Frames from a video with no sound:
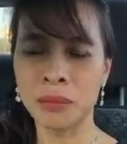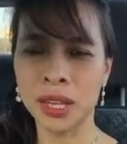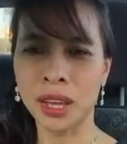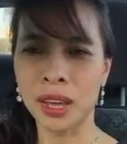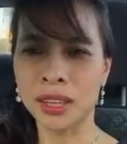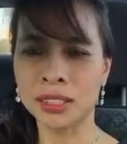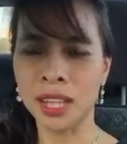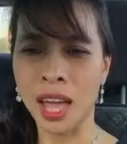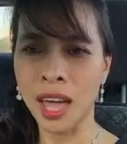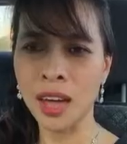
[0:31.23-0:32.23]

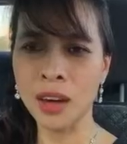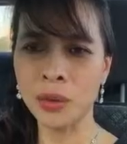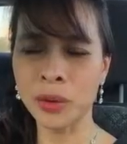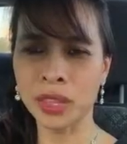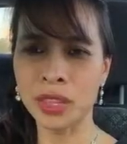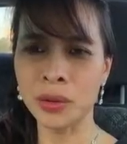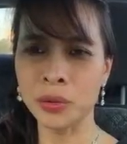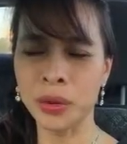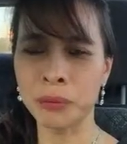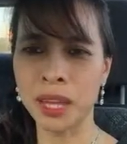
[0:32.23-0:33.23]
because hell with you
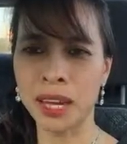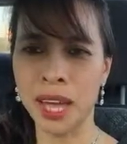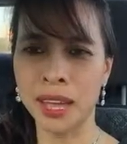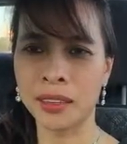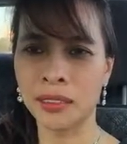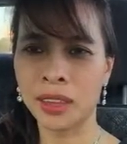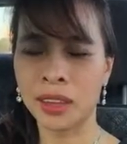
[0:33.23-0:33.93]
would be like